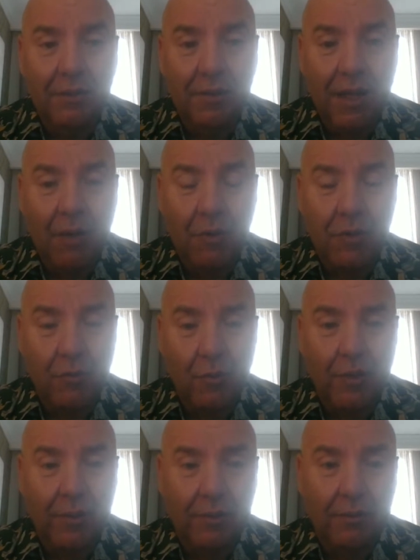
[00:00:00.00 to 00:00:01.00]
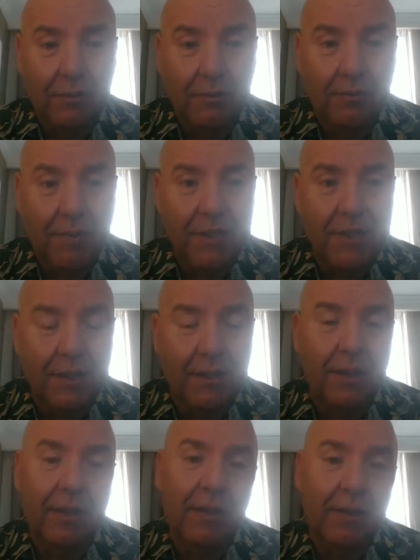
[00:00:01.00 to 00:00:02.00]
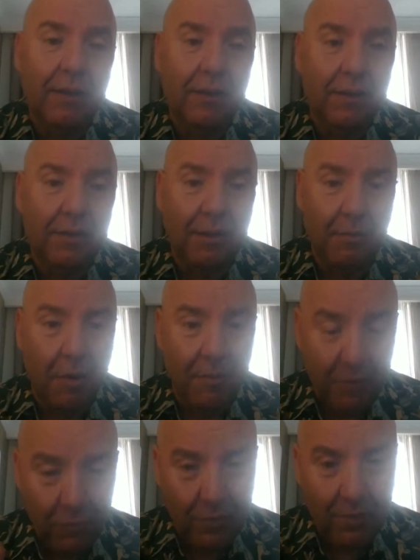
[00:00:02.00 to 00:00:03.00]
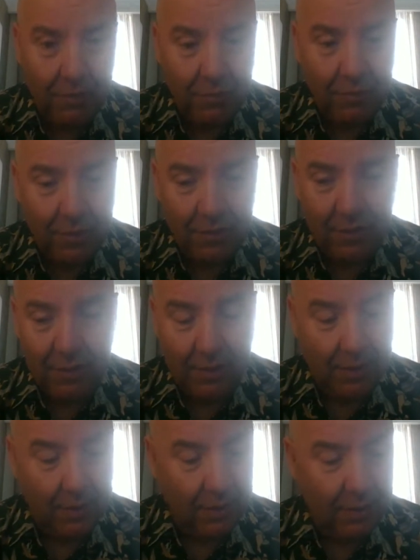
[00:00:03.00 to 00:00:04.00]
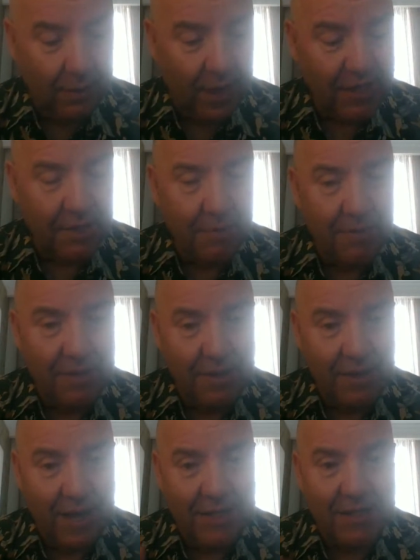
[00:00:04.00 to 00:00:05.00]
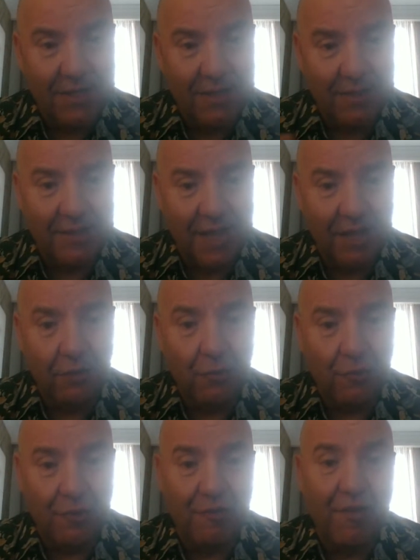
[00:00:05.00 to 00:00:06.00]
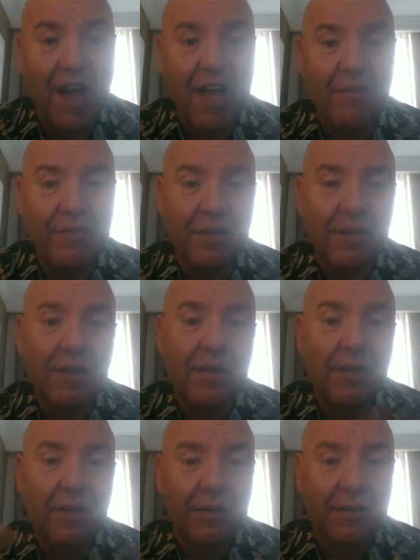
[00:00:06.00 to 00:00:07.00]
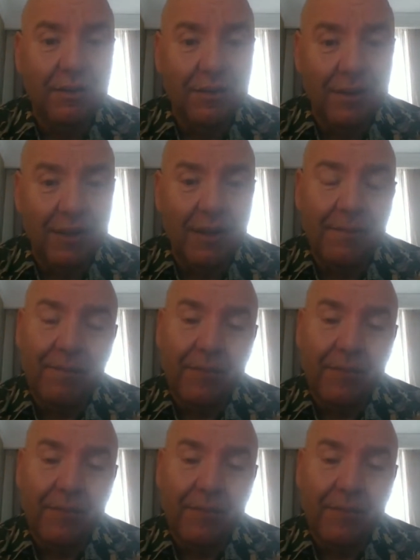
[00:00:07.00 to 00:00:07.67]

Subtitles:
that was when basically the moment where Casimir and Eisner decided to revive the